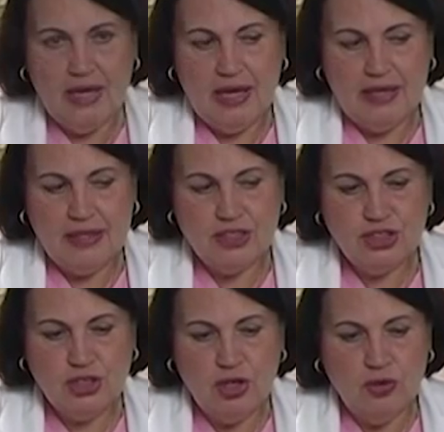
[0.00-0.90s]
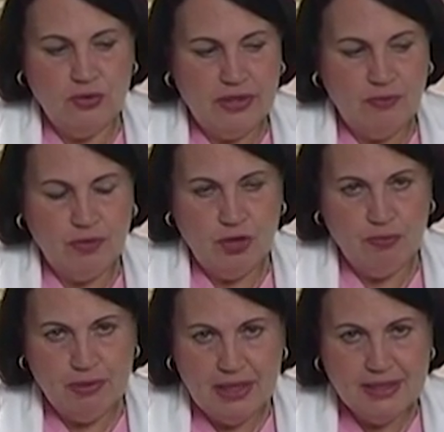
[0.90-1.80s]
and they showed that when you
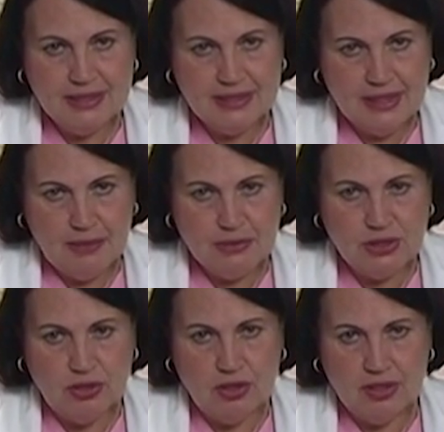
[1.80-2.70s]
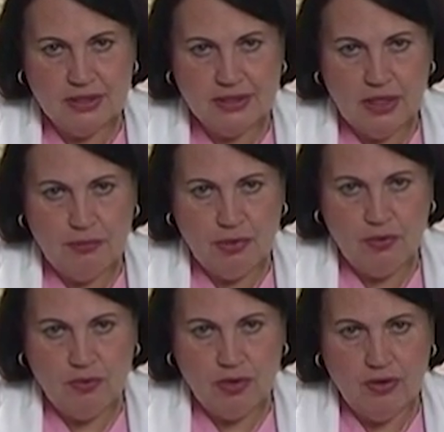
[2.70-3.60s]
played the same song on the tape
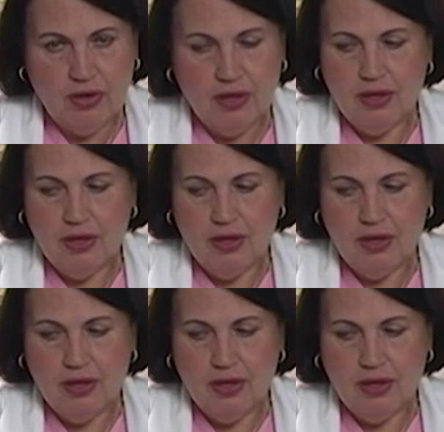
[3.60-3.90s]
recorder,